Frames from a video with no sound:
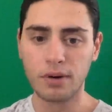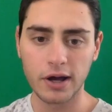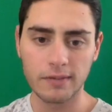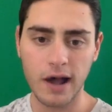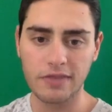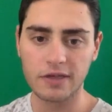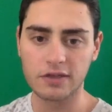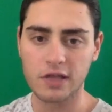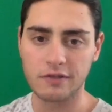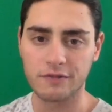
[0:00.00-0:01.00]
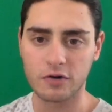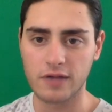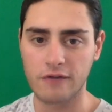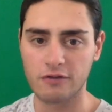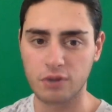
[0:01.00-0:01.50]
But I think that the
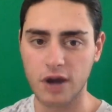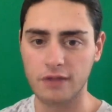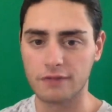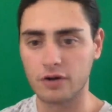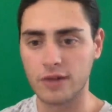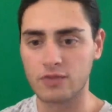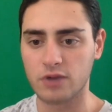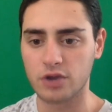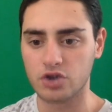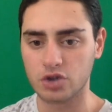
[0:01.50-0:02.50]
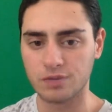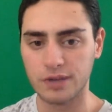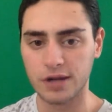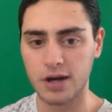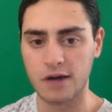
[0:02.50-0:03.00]
first half spread and the full game spread
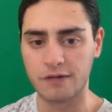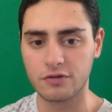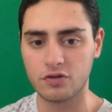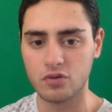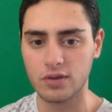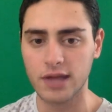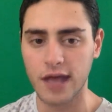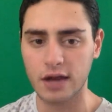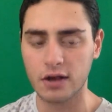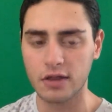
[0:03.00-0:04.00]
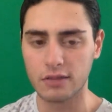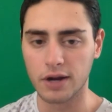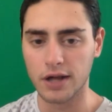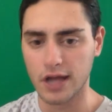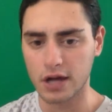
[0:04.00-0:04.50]
should be enough to get the
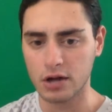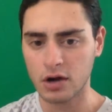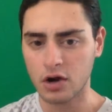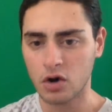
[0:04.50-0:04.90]
money in.